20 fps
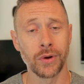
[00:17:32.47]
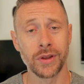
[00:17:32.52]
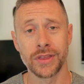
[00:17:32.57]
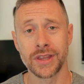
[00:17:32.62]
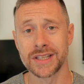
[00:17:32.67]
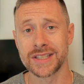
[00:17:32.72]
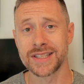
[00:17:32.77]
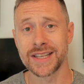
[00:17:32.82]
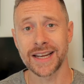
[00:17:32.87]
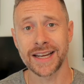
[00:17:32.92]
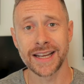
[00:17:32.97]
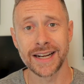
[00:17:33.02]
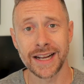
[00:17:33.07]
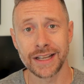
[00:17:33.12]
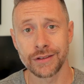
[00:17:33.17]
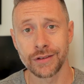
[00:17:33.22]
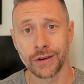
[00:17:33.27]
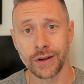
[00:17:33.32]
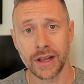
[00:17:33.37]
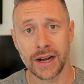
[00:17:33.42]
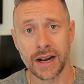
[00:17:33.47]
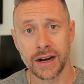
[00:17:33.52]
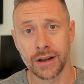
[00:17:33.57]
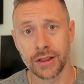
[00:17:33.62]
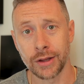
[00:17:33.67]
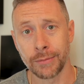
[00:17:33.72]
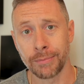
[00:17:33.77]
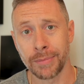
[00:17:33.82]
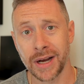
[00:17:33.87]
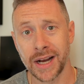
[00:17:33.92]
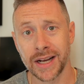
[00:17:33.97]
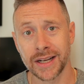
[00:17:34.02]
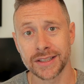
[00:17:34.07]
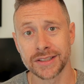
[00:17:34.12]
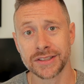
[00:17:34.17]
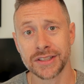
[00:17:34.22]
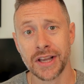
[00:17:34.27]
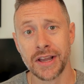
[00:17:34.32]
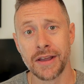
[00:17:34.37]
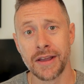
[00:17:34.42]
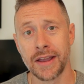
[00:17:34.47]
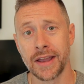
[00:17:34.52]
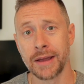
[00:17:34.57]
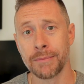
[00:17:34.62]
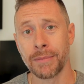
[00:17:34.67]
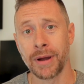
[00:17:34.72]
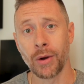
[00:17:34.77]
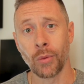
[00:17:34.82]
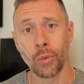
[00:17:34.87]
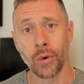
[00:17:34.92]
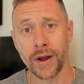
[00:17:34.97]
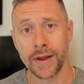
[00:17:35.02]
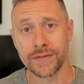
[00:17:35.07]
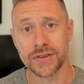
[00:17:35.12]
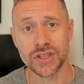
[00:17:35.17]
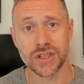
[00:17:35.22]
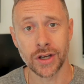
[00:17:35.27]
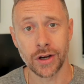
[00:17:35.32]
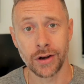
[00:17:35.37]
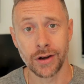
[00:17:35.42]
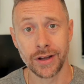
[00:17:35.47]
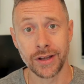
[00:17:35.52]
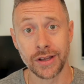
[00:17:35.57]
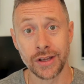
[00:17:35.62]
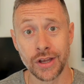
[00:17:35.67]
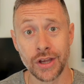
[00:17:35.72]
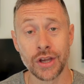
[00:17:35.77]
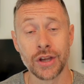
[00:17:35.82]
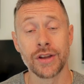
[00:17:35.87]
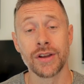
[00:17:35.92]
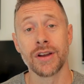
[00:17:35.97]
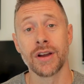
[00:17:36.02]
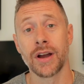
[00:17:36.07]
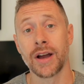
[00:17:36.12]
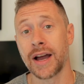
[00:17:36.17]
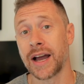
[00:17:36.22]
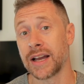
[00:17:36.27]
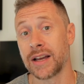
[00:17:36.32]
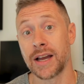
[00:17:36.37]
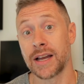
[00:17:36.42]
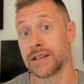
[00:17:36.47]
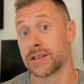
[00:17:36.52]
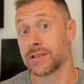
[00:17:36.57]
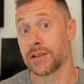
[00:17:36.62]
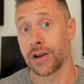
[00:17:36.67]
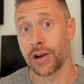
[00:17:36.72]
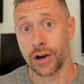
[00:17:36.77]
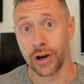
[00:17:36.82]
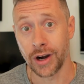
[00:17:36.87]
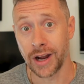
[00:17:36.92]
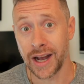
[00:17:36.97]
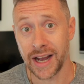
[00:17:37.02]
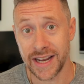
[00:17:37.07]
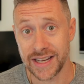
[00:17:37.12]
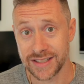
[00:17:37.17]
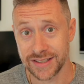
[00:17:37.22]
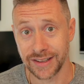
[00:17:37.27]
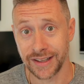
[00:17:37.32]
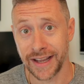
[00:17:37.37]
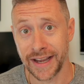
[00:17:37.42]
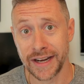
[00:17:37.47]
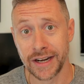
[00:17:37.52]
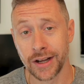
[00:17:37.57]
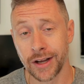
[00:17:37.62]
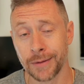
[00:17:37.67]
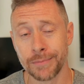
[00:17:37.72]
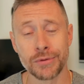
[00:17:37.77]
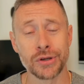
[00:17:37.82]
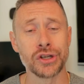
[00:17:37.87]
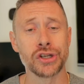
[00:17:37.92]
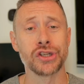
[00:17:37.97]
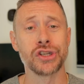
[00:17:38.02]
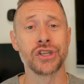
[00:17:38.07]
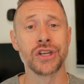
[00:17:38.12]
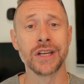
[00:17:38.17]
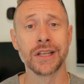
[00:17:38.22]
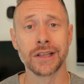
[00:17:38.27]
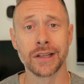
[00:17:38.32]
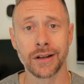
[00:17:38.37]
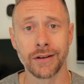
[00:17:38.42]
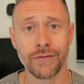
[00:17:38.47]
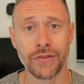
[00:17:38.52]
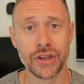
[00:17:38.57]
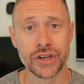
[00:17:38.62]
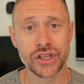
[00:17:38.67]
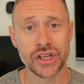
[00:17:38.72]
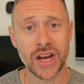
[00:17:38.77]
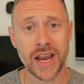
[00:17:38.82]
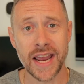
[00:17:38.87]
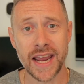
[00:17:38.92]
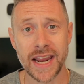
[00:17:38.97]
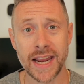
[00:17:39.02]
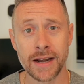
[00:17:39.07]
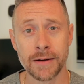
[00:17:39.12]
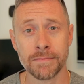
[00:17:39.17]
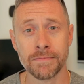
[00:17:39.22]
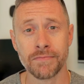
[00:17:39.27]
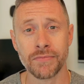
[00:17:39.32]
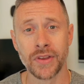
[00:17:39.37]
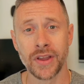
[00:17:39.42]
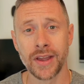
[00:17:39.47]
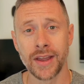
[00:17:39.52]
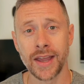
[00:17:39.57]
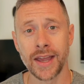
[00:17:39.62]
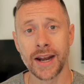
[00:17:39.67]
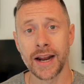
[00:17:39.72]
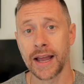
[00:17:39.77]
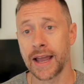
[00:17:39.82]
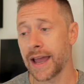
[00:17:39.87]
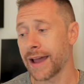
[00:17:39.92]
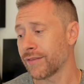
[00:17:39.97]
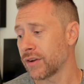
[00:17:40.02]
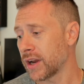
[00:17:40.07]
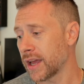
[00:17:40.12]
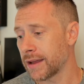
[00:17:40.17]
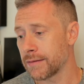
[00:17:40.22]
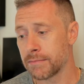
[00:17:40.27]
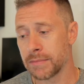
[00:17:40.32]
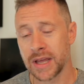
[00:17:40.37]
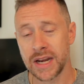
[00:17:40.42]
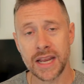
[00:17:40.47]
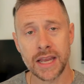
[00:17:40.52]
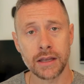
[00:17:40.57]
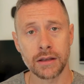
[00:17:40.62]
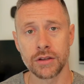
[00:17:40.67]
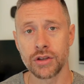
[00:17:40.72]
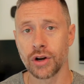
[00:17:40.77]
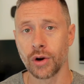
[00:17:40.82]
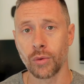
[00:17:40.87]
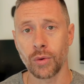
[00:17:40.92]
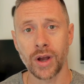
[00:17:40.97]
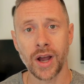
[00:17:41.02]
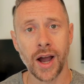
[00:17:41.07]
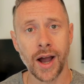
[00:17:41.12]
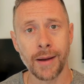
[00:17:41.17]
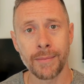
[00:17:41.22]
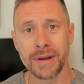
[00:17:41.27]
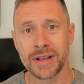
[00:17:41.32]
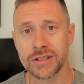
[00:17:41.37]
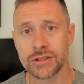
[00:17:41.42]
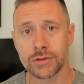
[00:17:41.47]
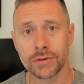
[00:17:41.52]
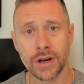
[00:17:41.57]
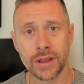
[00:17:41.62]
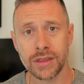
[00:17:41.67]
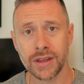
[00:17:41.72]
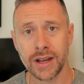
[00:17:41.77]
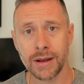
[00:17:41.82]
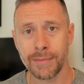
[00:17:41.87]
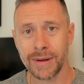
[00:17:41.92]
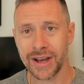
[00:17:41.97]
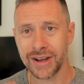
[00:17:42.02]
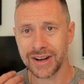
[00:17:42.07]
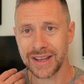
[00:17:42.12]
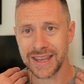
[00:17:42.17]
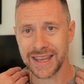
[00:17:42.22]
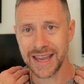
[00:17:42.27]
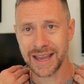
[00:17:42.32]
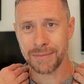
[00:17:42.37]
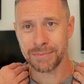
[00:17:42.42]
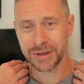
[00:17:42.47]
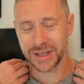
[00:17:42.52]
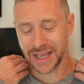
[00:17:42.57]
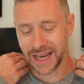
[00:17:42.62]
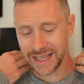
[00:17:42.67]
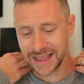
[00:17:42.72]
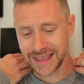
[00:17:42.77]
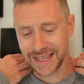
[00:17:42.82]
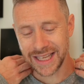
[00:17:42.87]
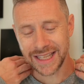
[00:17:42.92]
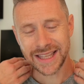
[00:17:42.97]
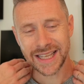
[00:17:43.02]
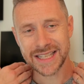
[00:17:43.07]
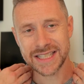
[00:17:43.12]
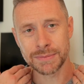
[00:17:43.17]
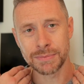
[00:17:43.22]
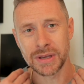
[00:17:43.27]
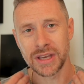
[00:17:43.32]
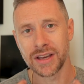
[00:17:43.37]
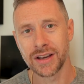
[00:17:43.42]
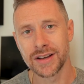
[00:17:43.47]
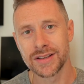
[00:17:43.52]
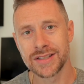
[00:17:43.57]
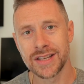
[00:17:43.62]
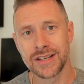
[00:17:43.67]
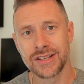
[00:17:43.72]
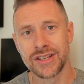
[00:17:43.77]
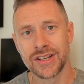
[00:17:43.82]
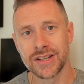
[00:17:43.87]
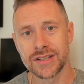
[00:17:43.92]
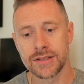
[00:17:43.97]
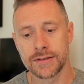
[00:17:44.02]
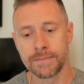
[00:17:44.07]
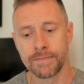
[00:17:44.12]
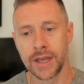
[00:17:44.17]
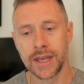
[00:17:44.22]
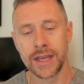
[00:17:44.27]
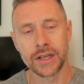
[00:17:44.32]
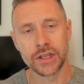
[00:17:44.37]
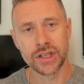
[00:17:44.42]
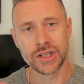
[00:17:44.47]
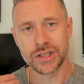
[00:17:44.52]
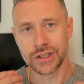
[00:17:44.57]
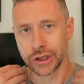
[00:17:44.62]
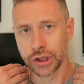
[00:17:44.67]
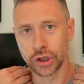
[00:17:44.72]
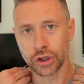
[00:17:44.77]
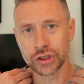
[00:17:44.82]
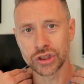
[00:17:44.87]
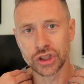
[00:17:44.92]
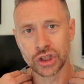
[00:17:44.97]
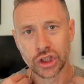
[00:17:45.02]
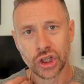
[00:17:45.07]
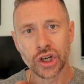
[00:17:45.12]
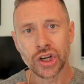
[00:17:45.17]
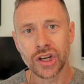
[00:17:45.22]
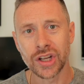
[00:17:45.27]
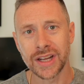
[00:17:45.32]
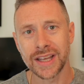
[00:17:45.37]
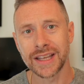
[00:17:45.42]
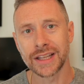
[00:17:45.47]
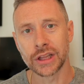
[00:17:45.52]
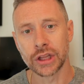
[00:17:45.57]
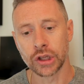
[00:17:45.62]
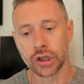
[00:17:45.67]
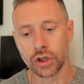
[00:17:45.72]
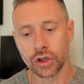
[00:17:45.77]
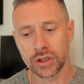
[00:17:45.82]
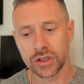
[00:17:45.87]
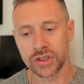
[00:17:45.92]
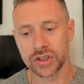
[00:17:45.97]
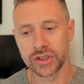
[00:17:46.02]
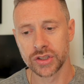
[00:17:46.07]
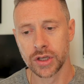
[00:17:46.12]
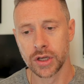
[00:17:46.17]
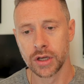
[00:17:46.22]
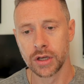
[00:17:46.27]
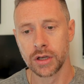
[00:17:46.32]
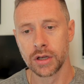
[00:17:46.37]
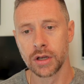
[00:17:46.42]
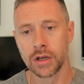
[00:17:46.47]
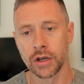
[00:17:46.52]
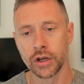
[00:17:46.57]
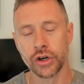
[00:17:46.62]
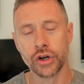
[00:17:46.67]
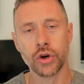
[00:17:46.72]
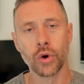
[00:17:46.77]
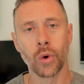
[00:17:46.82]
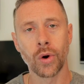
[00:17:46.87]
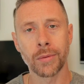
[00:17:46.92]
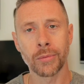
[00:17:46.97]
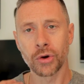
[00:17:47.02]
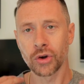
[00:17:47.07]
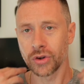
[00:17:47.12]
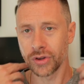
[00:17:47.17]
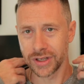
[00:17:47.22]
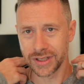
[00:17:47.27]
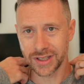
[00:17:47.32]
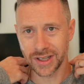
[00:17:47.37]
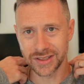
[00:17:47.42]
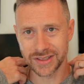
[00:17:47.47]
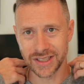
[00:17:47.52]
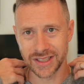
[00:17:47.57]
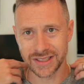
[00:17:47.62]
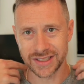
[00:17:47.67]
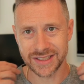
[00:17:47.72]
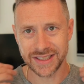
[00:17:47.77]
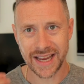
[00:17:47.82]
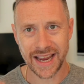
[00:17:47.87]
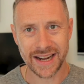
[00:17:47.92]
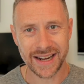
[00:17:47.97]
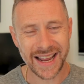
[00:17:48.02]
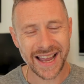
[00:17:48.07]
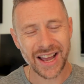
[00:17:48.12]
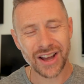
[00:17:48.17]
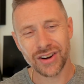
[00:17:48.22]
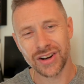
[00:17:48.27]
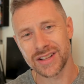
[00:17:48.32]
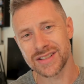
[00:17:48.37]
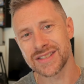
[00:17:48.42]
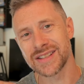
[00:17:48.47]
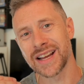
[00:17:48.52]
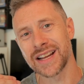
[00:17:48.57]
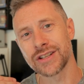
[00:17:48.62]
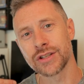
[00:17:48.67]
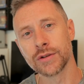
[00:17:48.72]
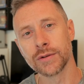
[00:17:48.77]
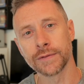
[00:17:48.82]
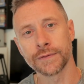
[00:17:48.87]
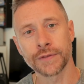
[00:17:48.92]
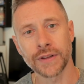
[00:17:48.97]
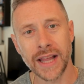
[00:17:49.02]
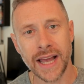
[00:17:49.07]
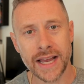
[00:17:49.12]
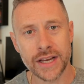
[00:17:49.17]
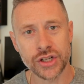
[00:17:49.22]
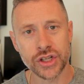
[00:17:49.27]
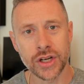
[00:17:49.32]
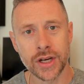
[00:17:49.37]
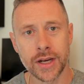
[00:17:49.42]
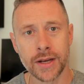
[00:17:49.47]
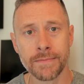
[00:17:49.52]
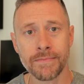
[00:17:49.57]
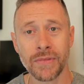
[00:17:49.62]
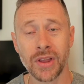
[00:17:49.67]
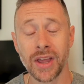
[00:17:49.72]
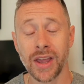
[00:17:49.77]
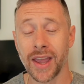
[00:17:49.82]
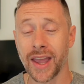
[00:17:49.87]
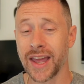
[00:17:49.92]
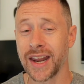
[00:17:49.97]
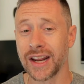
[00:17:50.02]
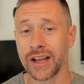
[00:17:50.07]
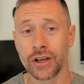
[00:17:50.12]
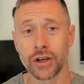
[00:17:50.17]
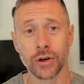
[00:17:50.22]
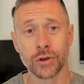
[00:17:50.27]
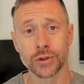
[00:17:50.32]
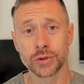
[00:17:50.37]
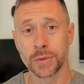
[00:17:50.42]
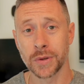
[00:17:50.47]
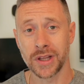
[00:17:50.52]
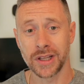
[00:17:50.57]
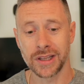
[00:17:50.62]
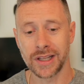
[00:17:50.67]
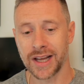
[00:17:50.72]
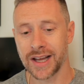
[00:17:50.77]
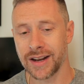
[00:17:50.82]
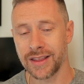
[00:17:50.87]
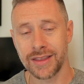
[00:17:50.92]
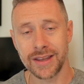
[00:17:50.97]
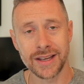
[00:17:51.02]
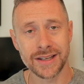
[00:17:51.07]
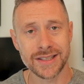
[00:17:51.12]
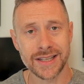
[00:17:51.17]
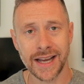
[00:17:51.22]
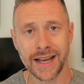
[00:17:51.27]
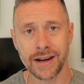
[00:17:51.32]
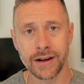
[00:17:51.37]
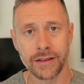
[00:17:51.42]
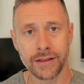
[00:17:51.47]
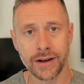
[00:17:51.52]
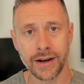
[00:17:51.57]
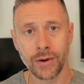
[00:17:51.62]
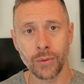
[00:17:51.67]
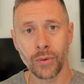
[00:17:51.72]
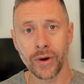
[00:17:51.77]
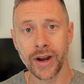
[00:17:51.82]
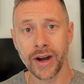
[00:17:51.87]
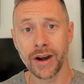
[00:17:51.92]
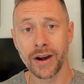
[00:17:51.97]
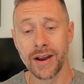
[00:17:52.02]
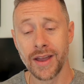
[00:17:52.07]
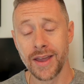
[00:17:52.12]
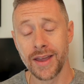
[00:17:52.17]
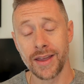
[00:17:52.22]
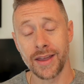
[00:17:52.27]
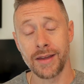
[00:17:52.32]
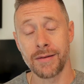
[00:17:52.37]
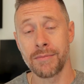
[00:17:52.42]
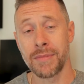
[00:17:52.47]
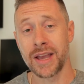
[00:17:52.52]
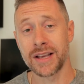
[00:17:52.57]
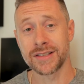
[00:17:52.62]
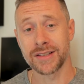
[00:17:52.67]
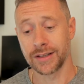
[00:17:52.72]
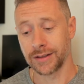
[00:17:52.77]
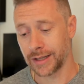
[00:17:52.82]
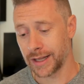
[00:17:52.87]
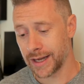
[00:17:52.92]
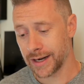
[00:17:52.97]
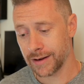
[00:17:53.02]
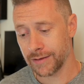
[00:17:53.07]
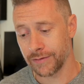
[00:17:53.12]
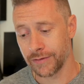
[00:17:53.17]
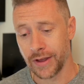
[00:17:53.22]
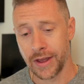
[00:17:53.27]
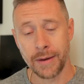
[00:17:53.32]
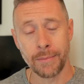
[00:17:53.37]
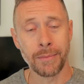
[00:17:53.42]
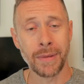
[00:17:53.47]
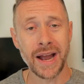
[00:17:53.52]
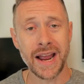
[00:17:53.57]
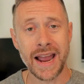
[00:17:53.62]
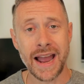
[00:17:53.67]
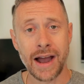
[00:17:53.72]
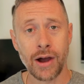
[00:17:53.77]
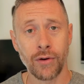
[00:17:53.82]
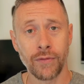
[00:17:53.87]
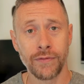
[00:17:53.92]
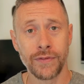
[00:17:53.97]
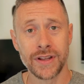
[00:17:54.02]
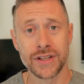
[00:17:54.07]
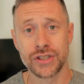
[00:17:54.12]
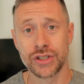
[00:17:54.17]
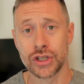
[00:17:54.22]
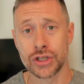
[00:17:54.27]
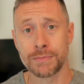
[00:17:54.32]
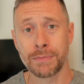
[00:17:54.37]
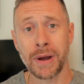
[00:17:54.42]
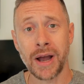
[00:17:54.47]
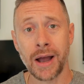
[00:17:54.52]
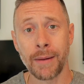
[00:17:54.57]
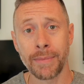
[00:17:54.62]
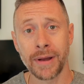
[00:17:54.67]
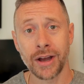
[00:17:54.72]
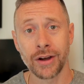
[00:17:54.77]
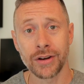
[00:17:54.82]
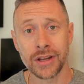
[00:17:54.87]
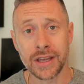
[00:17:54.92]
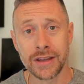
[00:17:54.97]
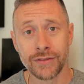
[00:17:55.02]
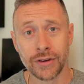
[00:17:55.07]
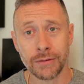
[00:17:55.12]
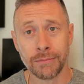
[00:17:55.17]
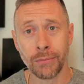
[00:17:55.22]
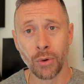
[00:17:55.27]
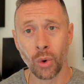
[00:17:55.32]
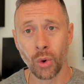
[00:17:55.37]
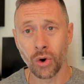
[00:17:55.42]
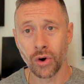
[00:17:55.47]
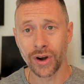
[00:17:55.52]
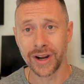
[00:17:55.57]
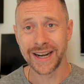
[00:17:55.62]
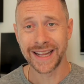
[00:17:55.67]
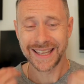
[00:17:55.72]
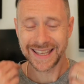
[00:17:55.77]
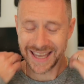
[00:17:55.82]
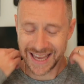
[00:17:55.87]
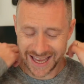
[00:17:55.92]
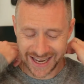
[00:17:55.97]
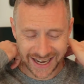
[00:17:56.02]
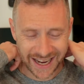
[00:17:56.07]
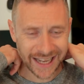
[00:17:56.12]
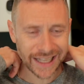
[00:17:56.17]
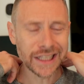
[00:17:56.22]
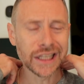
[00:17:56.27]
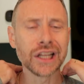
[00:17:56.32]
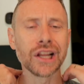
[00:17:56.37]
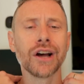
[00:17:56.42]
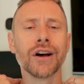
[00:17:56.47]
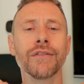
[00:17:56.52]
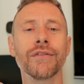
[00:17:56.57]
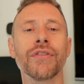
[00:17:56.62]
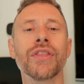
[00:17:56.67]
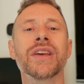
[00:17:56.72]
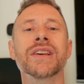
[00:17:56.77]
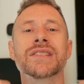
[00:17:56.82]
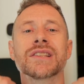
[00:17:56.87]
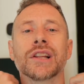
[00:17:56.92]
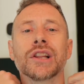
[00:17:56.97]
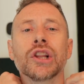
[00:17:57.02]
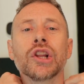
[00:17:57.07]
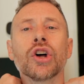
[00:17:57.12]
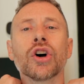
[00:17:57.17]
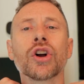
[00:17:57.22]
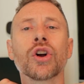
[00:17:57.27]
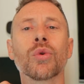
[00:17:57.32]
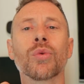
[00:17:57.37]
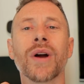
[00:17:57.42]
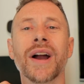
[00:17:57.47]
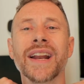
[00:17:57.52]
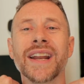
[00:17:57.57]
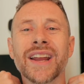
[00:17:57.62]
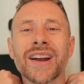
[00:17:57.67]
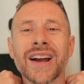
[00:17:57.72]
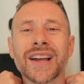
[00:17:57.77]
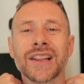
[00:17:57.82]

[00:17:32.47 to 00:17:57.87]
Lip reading: The second I took it out of the box and my wife saw it, I saw her eyes light up. She loved the chain. And I haven't had many, comments or anything about it yet, but I think that's because it just looks good. It looks normal. It doesn't stand out. It's not too flashy, and it goes with a lot of the attire that I wear. It makes a lot of my outfits just pop out even more. And again, I love this look right here.